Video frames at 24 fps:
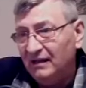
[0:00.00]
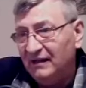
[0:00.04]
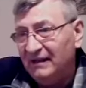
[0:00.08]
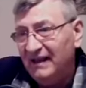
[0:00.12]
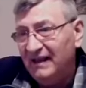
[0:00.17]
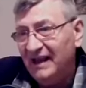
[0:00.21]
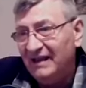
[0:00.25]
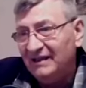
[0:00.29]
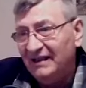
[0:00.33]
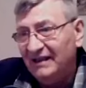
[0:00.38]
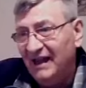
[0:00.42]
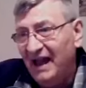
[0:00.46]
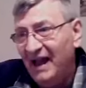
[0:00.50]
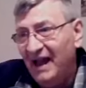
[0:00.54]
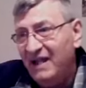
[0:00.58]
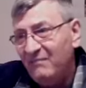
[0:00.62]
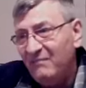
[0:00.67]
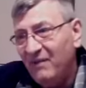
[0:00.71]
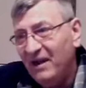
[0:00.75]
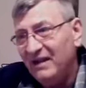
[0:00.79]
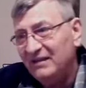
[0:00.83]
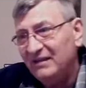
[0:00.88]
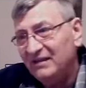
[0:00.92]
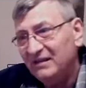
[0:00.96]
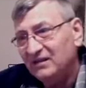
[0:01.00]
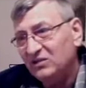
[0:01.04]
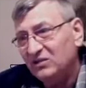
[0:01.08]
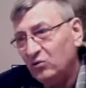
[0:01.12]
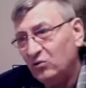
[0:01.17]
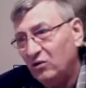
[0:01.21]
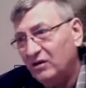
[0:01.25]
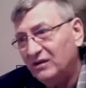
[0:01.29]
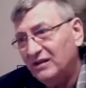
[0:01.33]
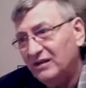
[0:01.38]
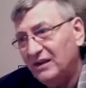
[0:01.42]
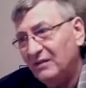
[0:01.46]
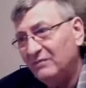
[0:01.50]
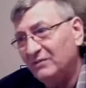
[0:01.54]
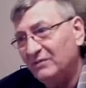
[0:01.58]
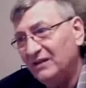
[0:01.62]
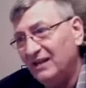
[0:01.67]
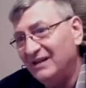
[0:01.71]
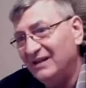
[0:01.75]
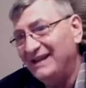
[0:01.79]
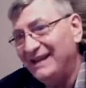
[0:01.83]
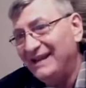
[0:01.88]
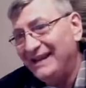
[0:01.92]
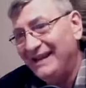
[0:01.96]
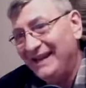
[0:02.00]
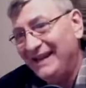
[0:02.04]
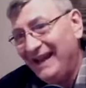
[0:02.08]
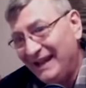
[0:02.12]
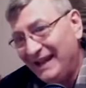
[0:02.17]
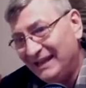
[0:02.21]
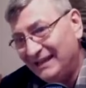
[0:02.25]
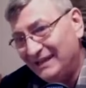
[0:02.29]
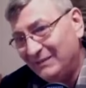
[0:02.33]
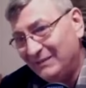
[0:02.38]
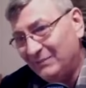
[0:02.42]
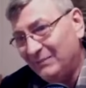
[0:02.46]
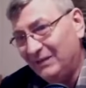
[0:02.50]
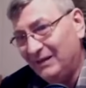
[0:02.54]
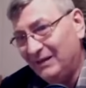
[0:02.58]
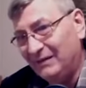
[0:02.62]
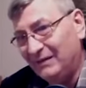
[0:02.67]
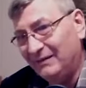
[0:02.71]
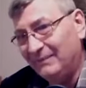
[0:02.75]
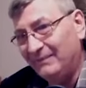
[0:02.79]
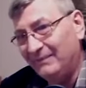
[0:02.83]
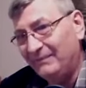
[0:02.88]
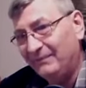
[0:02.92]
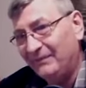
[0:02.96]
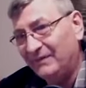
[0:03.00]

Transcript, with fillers: that I might destroy them that hate me.